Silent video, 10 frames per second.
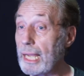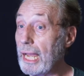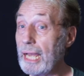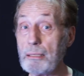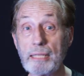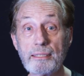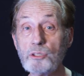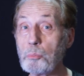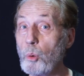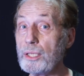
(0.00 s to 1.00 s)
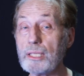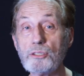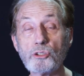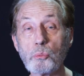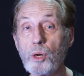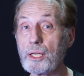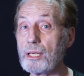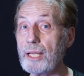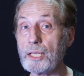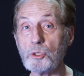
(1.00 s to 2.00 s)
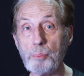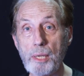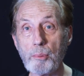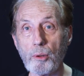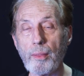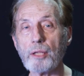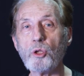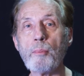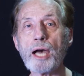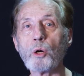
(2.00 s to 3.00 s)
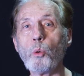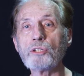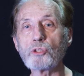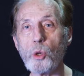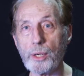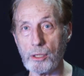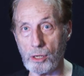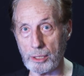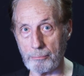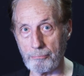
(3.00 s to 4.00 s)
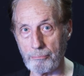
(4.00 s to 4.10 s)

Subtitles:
And at this point, they just want to connect to people, no matter what's going on.